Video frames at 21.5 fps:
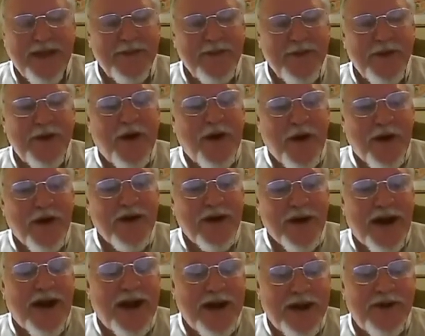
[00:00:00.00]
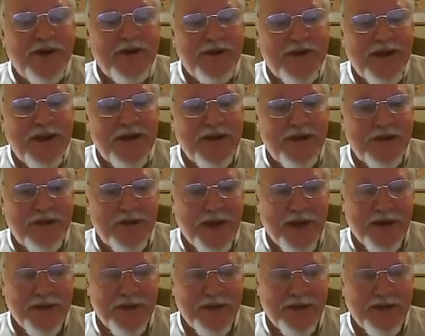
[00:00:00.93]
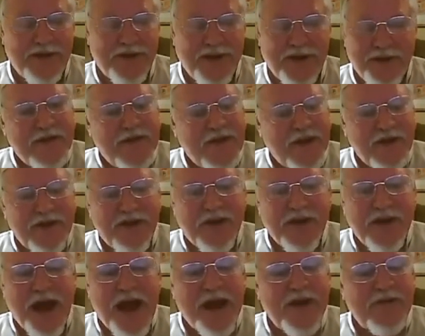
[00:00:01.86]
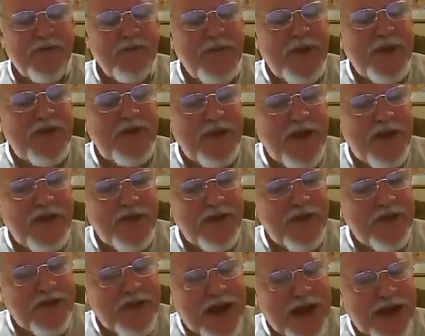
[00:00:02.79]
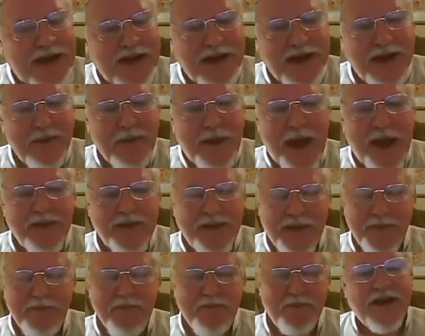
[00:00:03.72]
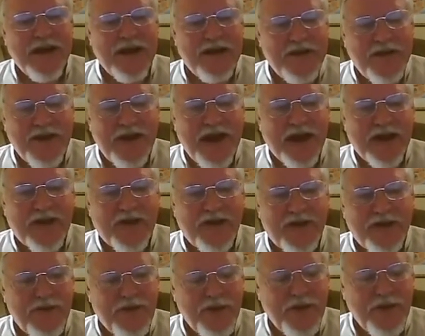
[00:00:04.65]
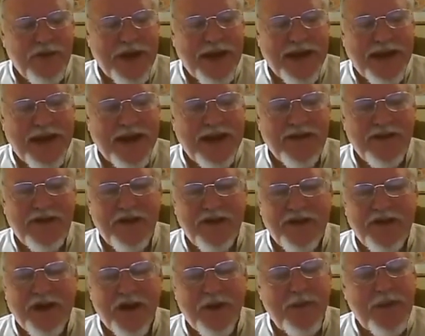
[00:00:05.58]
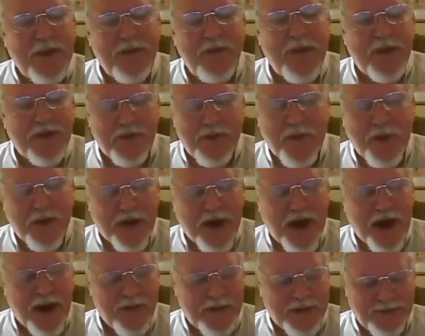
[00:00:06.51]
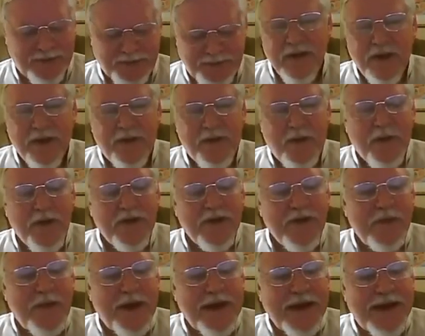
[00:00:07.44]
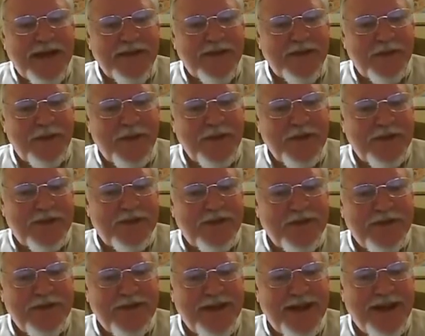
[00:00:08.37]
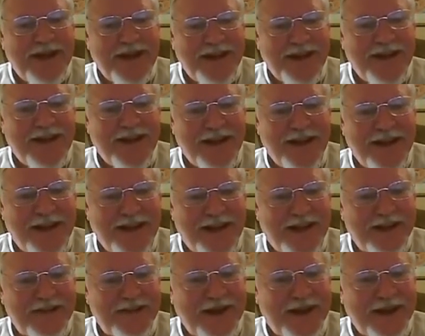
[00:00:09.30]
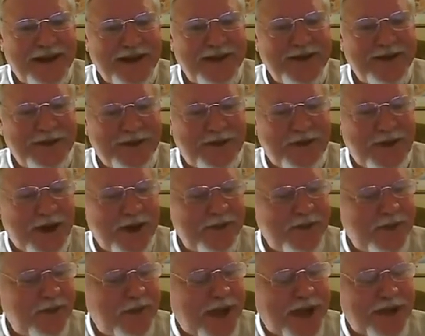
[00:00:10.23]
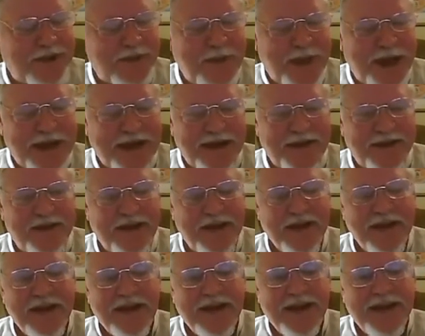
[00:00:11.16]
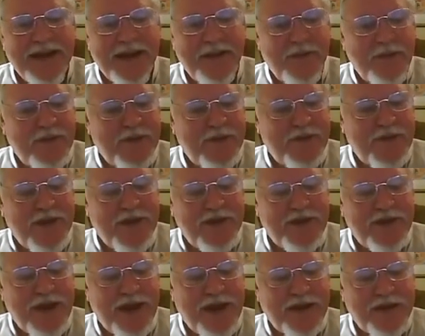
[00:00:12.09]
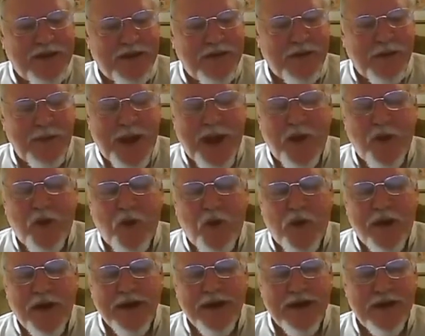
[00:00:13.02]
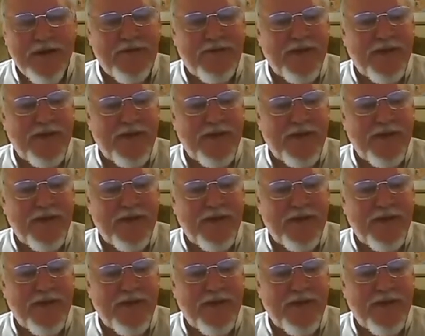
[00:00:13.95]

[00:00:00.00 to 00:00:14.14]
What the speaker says: And there are higher states of consciousness. There's a lot of misunderstanding about them. In the next few decades, it's going to be much more common. According to my estimates, I can describe the mathematics. It was the chance of about 1 in